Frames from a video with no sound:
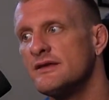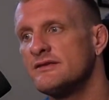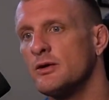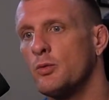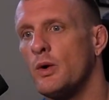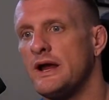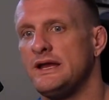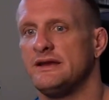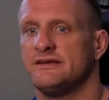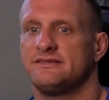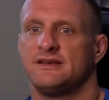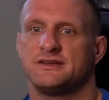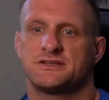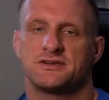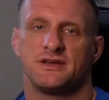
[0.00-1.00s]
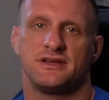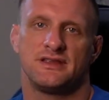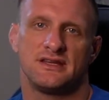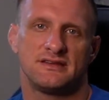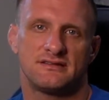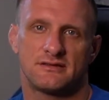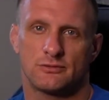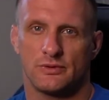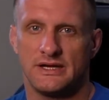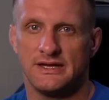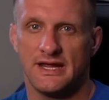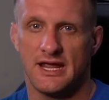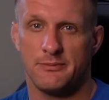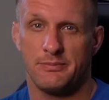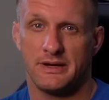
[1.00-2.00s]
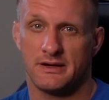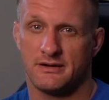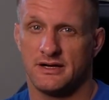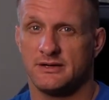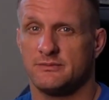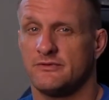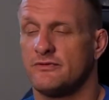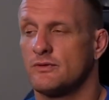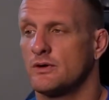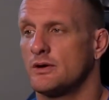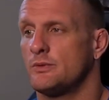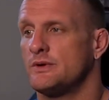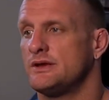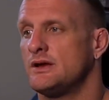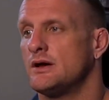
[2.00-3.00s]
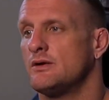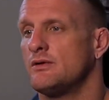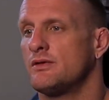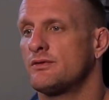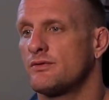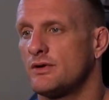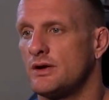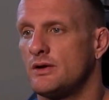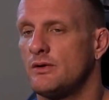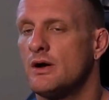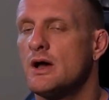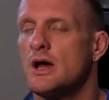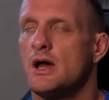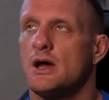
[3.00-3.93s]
to wait essentially this 3-day period before it would go through,